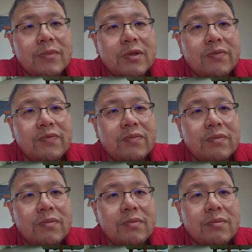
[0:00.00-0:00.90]
the
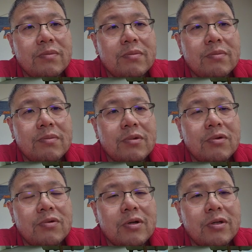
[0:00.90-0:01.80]

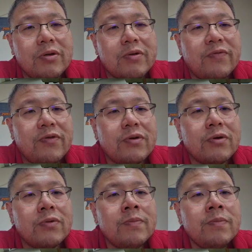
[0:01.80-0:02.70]
quality of the
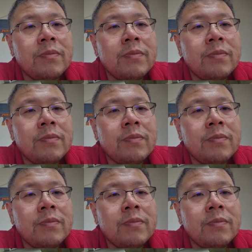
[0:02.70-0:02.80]
photo,